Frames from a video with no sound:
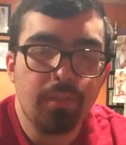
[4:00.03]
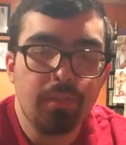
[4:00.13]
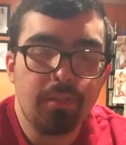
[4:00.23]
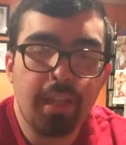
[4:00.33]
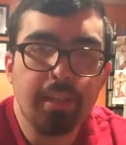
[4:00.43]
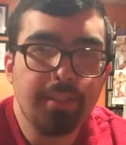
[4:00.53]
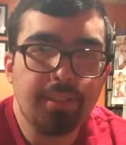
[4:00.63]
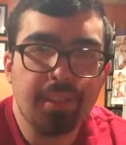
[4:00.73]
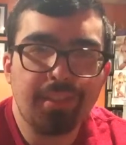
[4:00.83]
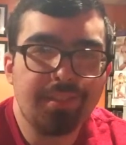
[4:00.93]
saying he's
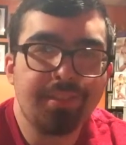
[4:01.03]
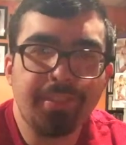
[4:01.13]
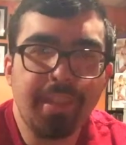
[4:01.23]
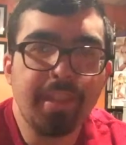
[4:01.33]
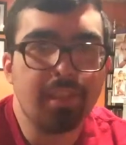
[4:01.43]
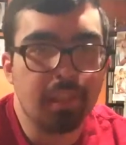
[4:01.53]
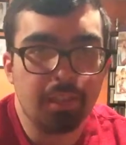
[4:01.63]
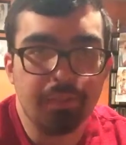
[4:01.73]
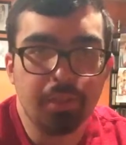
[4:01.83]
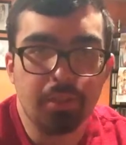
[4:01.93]
just he's not
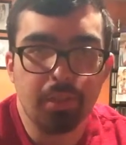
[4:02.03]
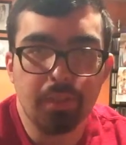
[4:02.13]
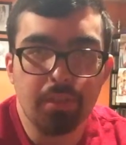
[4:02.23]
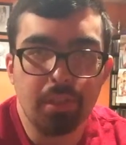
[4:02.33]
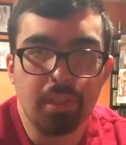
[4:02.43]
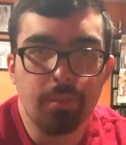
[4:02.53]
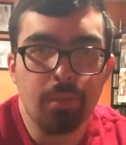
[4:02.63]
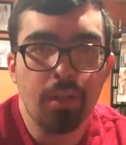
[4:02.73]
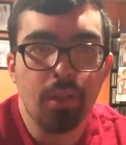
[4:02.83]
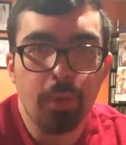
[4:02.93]
the future of this team.
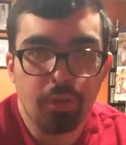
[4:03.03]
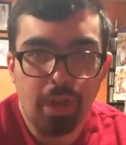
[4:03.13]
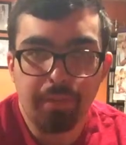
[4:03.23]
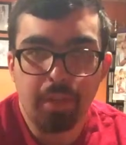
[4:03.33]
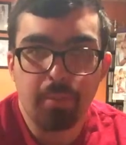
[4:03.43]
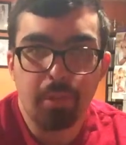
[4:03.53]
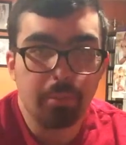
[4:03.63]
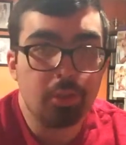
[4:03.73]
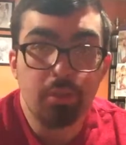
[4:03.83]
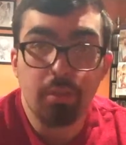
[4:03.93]
We drafted him
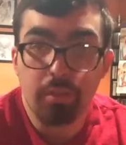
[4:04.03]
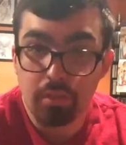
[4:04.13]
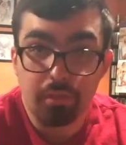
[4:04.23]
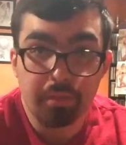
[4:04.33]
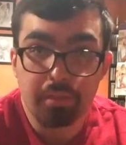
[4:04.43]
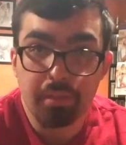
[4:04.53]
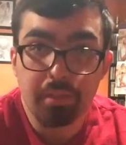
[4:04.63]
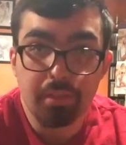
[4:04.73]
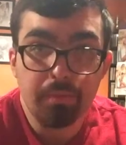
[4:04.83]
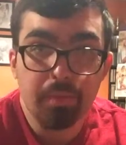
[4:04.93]
number two overall for a
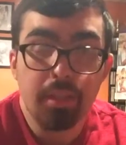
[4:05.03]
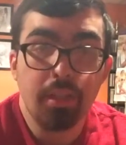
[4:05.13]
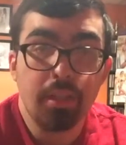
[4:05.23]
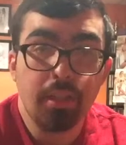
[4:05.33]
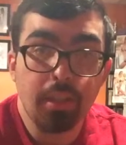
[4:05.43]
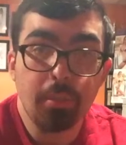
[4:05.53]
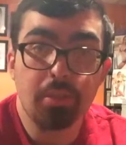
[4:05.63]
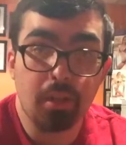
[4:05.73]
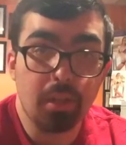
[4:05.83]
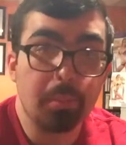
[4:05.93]
reason. He
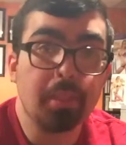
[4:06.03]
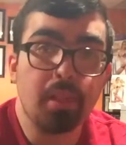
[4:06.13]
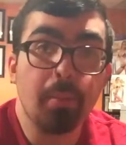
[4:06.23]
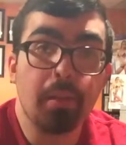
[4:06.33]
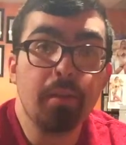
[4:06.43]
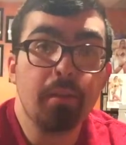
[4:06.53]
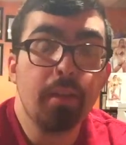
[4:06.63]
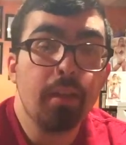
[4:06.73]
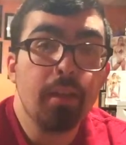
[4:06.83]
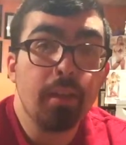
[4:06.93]
was gonna be something.
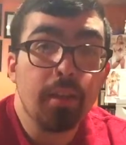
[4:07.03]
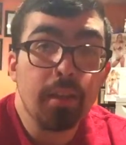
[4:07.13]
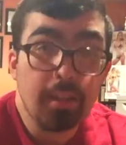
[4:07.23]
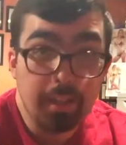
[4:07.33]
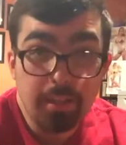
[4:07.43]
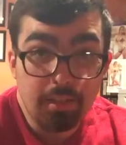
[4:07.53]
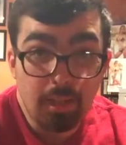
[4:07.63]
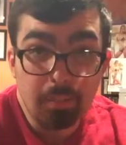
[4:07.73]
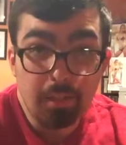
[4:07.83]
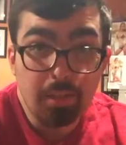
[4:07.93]
He is
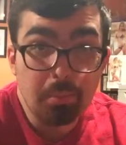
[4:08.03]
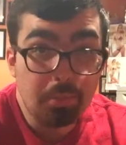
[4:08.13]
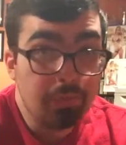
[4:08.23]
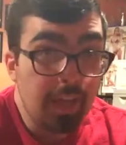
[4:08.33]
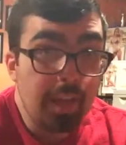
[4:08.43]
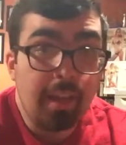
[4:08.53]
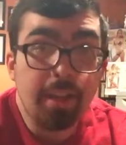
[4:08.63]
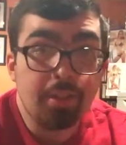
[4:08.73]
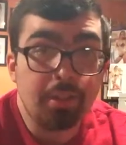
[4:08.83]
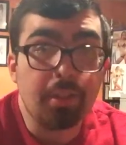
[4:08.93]
something. He proved that
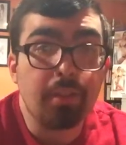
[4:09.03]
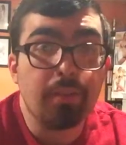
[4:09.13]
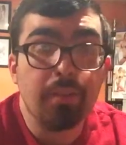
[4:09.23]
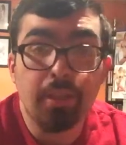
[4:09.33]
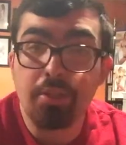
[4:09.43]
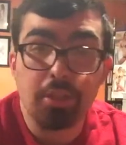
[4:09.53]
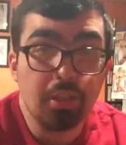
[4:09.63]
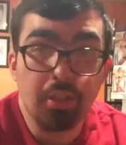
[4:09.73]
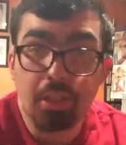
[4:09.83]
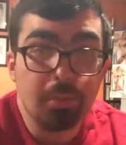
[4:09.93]
last year. This
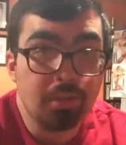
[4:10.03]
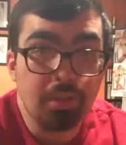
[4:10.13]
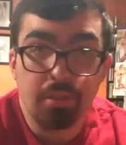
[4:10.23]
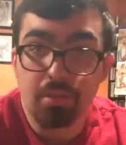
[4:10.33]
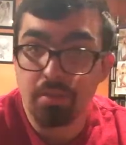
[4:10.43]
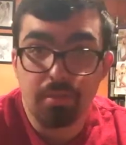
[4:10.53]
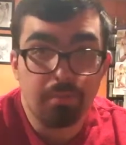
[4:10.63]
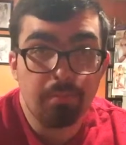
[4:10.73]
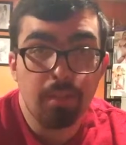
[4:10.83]
year he was just